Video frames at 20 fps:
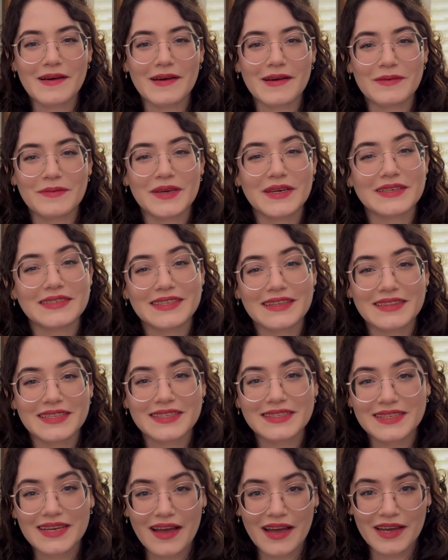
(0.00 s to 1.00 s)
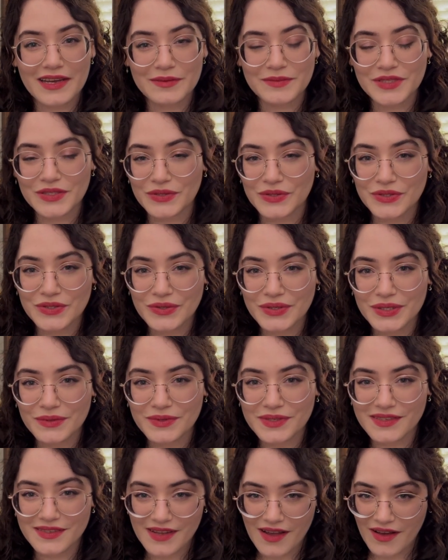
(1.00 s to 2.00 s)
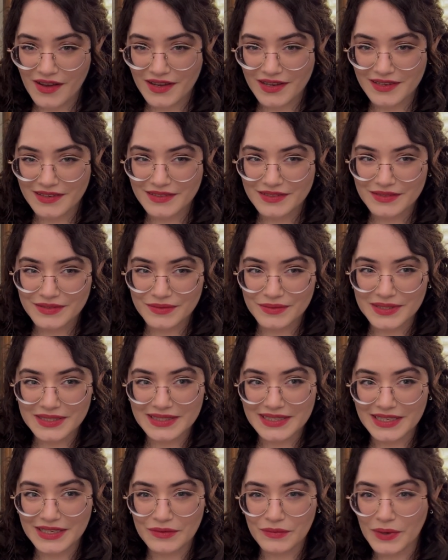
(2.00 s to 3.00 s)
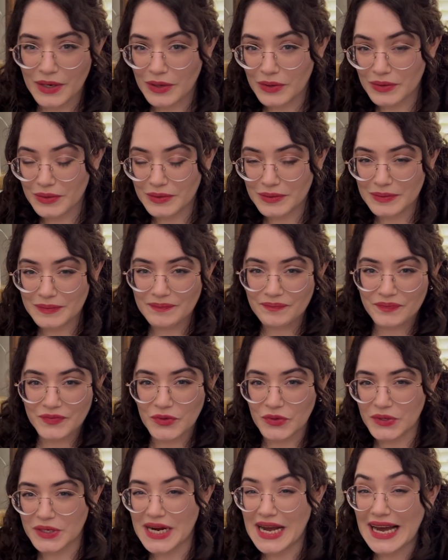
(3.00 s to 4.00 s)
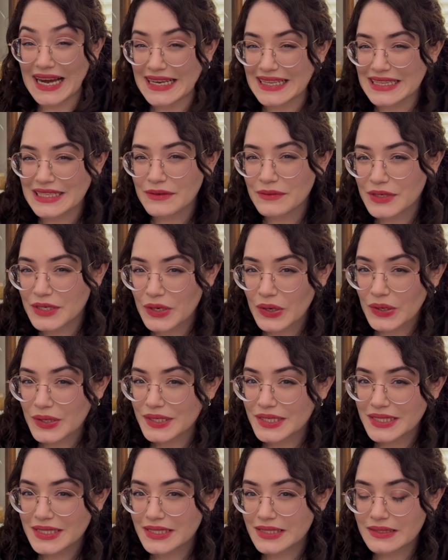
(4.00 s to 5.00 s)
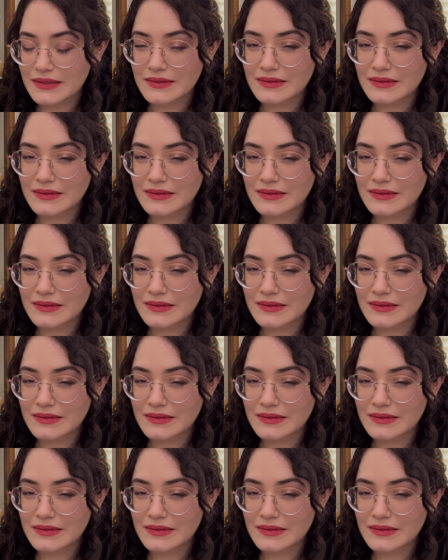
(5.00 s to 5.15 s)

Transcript: Because at this time, surgery was not really well or highly regarded